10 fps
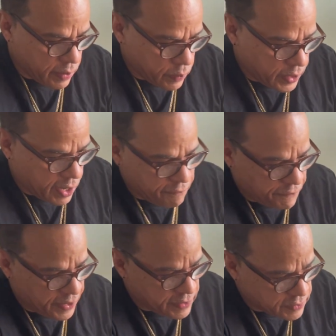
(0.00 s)
with our
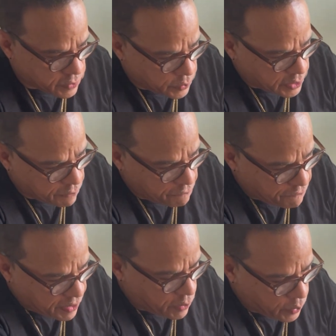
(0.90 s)
fingers so we can
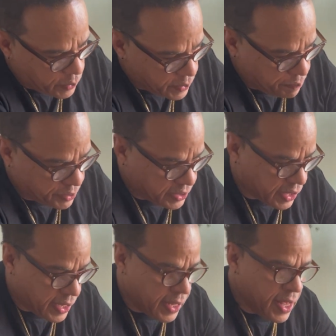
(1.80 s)
feel where we're putting
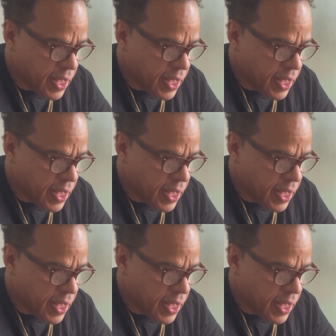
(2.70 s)
it.